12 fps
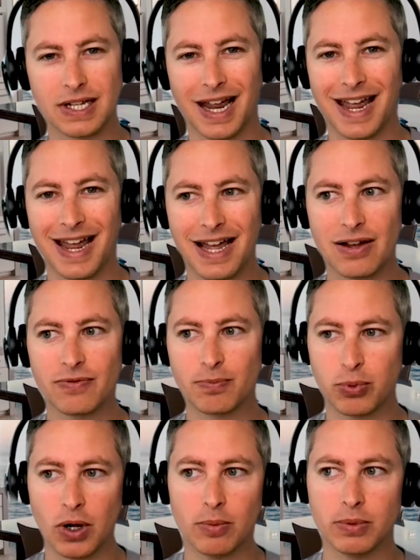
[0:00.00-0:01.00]
I have
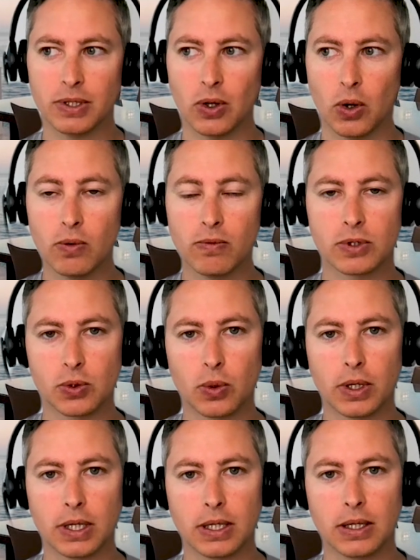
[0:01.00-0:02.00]
probably over
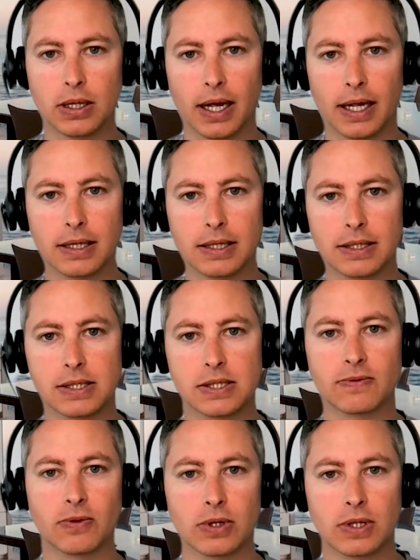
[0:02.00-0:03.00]
20
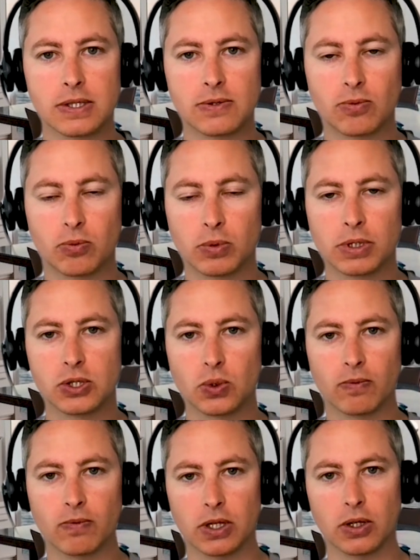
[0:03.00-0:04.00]
ideas for these really
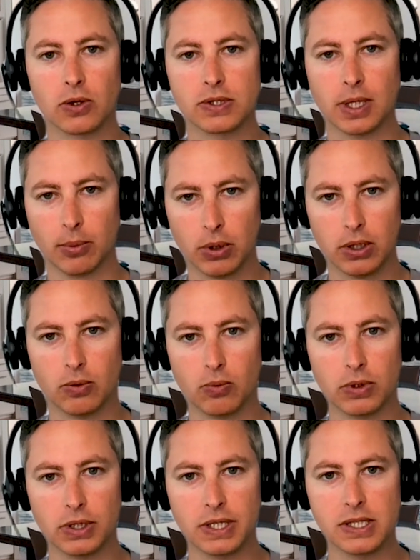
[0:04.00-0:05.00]
short videos. I'm going to
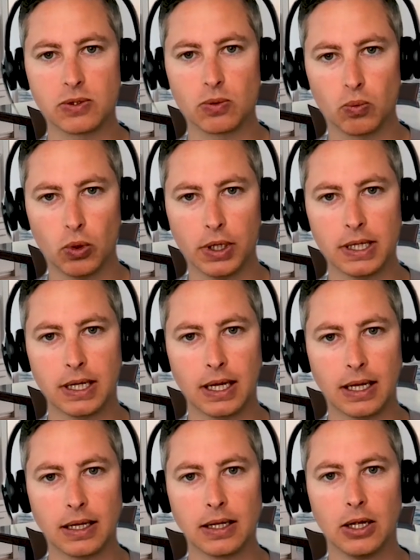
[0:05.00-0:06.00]
release one a
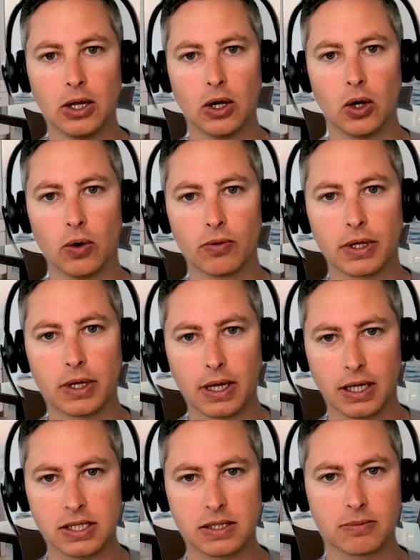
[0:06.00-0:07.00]
day over the
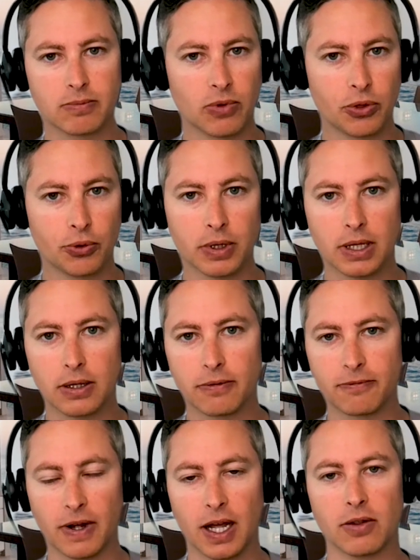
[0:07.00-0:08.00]
next 3 to
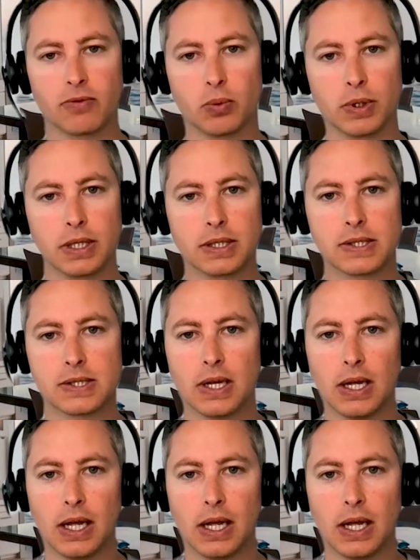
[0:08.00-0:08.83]
5 weeks.